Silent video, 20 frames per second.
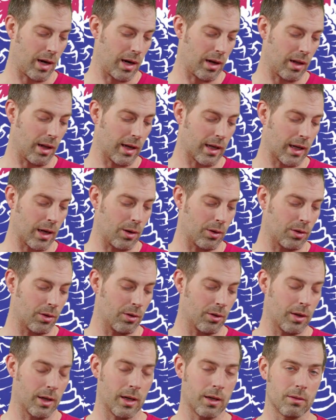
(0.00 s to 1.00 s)
I like how it
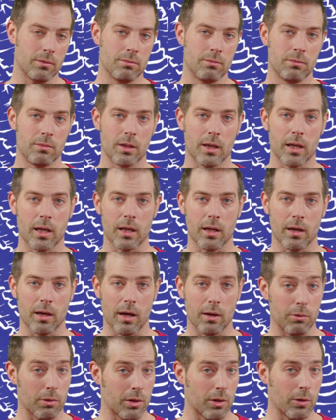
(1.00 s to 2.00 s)
turned out, and
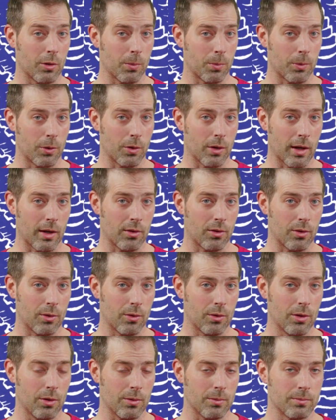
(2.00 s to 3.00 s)
I really hope you guys
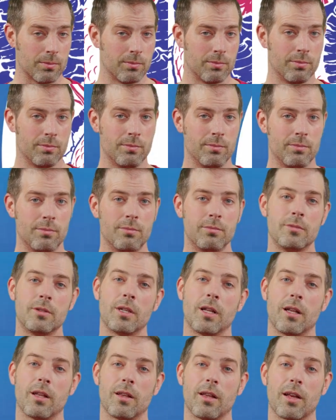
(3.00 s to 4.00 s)
do
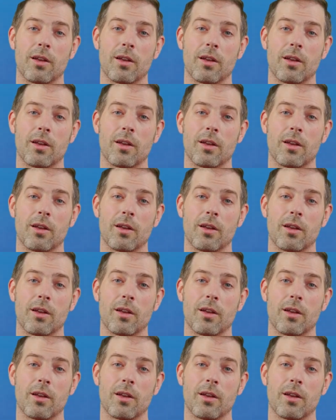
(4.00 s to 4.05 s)
too.